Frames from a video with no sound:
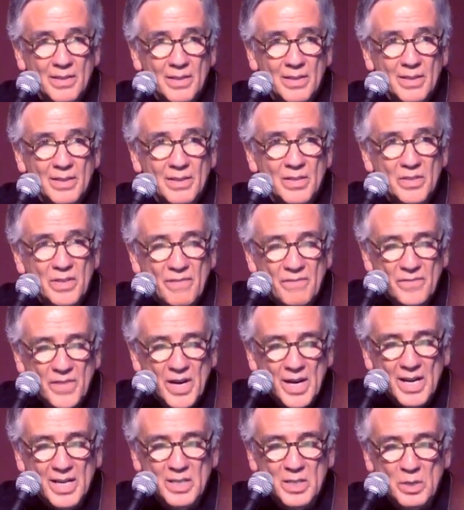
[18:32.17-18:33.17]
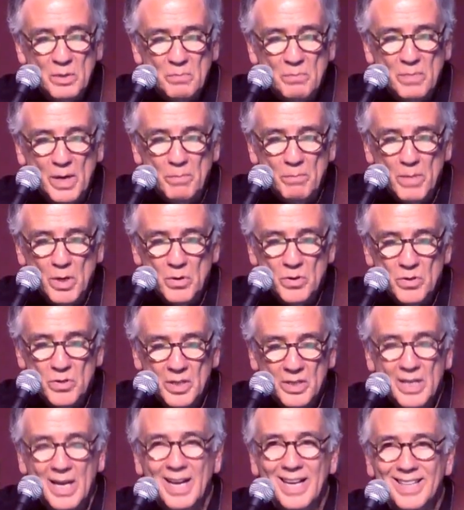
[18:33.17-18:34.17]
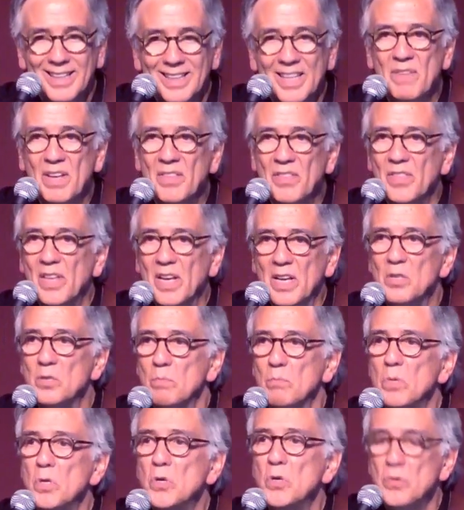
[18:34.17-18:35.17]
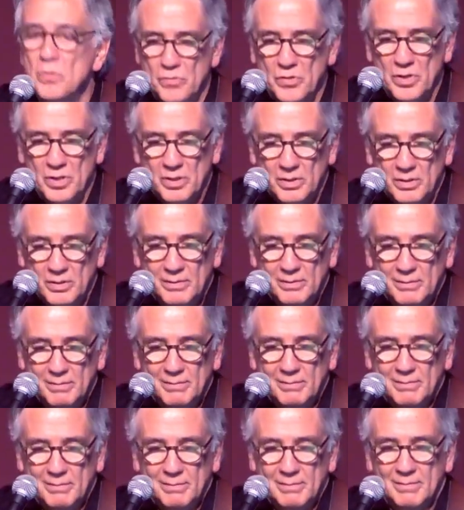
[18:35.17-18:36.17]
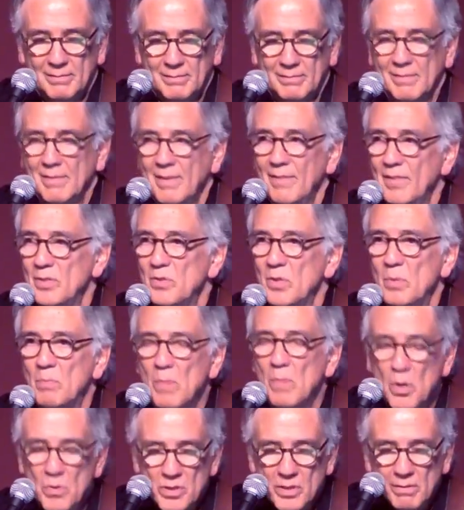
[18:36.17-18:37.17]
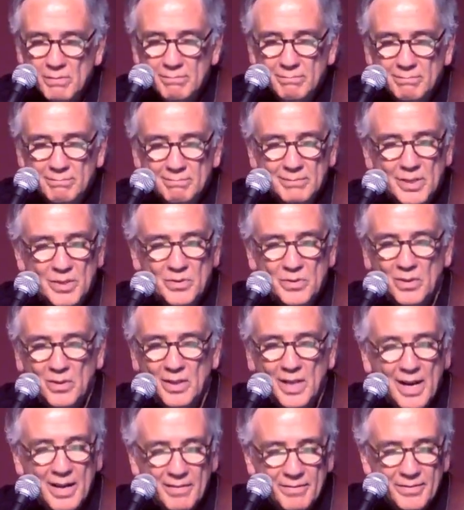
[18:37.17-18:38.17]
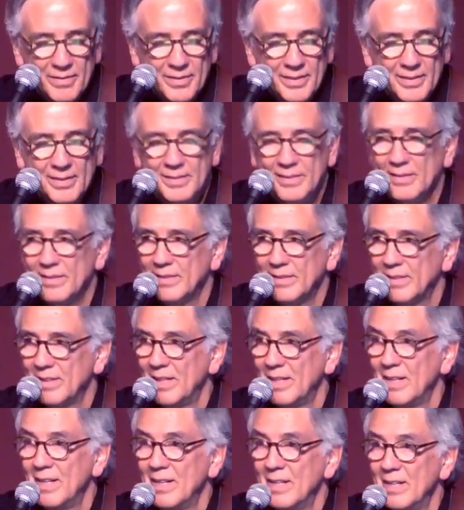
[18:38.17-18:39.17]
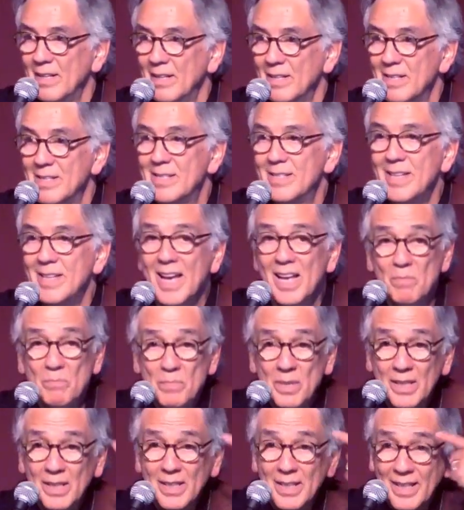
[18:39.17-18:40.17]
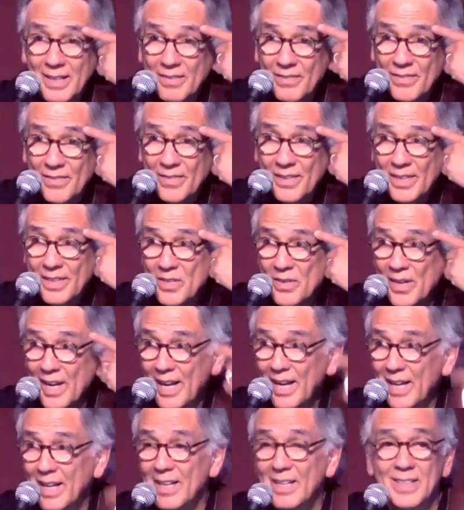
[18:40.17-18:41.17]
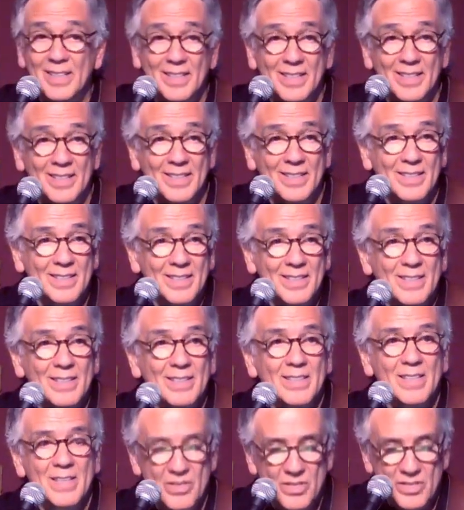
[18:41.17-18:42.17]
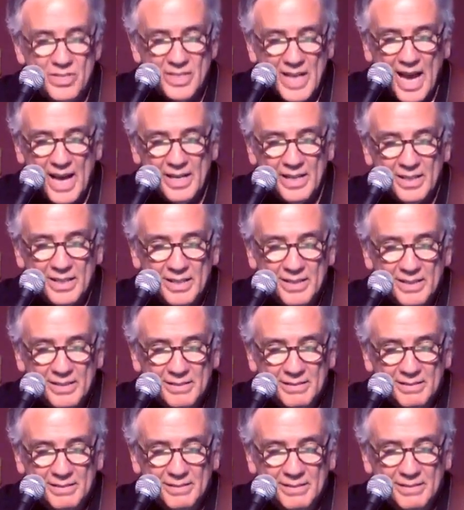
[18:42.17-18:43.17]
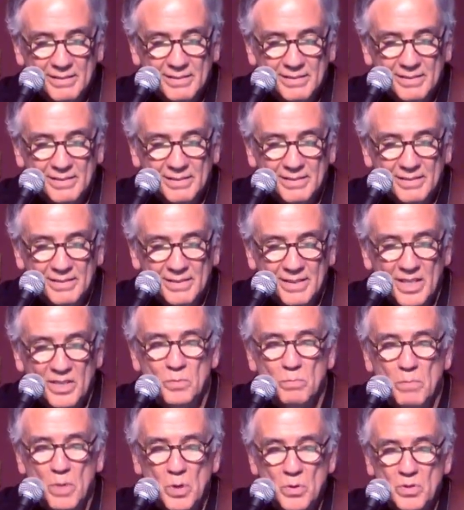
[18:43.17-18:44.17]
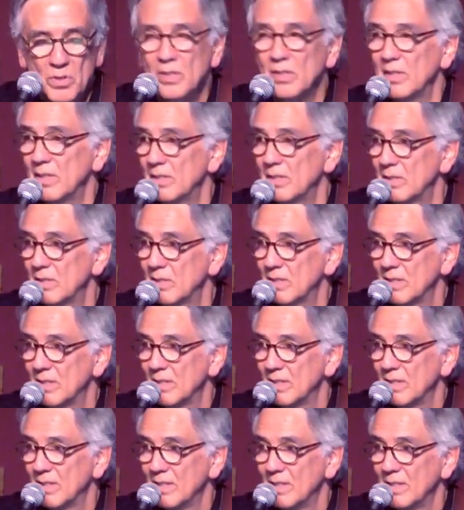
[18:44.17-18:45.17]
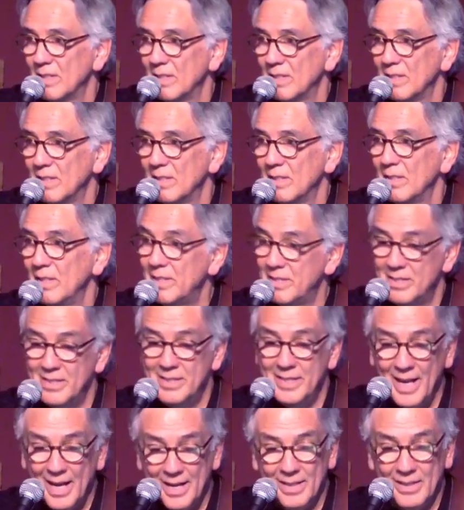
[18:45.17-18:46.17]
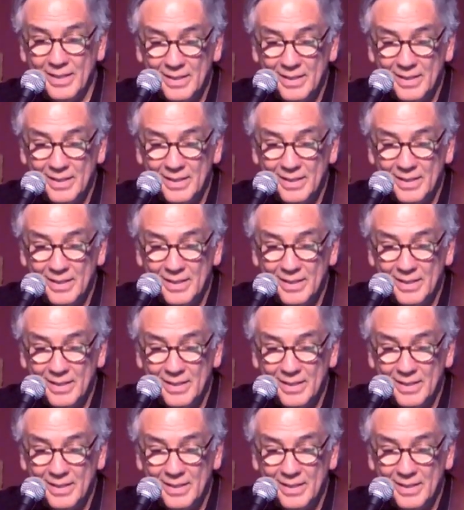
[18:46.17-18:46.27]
They're defined by motion. Living things move. There's no motion, there's no life. Set belief in your head is static. It's motionless. It's dead.